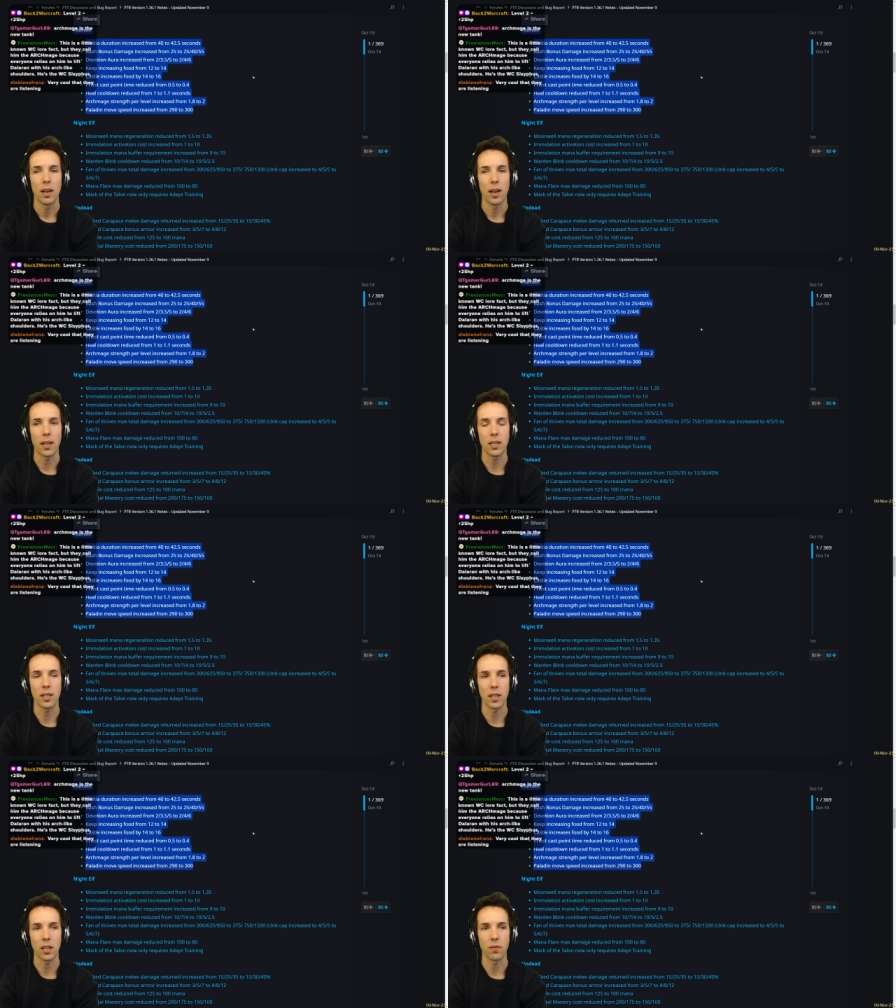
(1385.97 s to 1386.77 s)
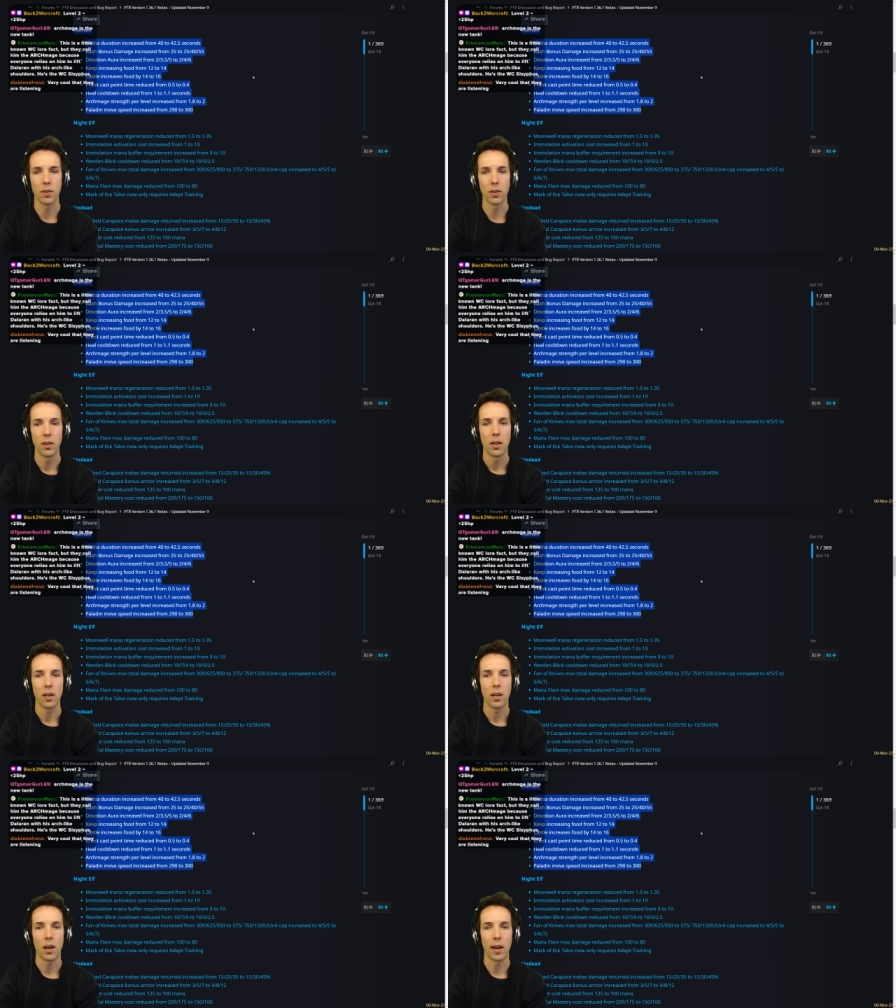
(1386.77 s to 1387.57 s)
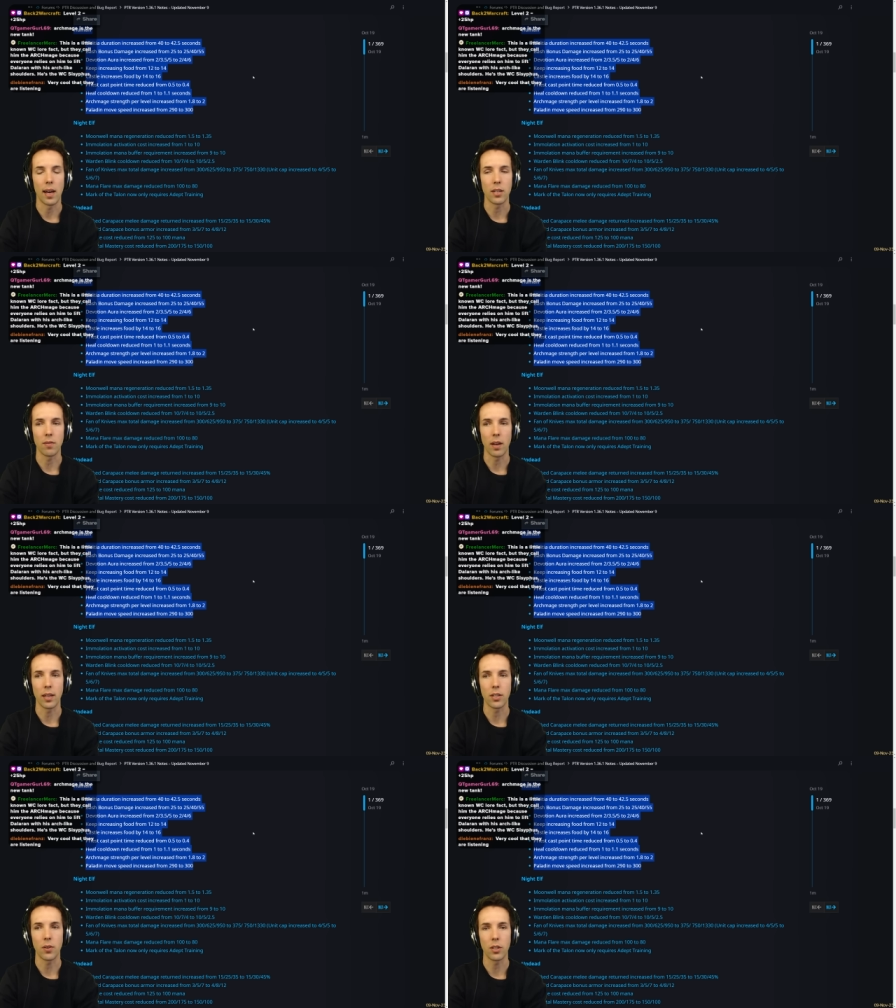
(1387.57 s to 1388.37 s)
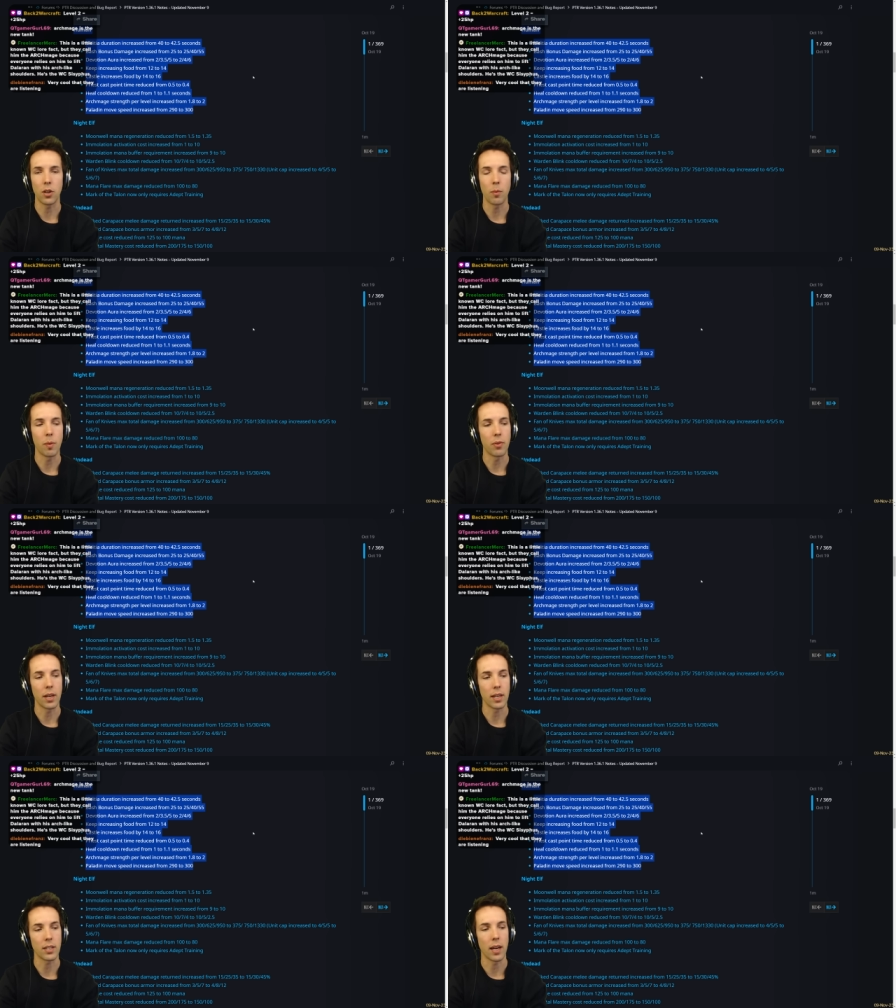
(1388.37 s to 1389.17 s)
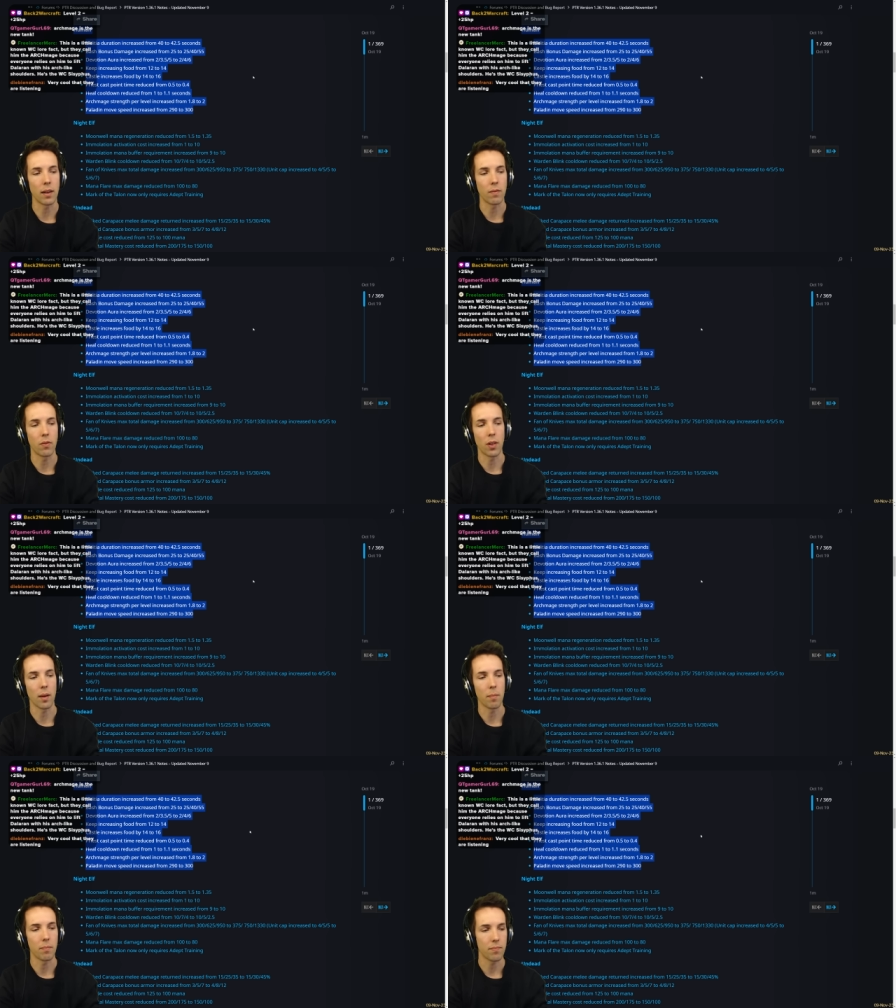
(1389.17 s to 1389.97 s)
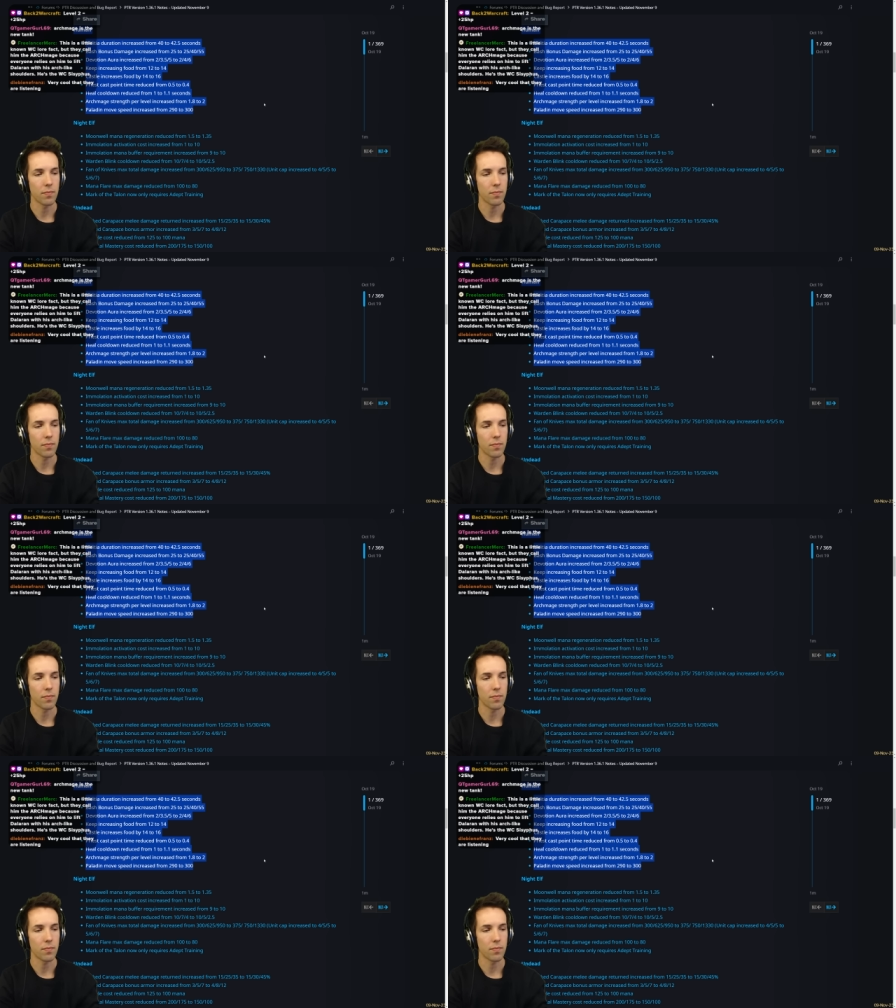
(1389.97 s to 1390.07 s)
less successful uh, as of late, so this could be pretty exciting for them.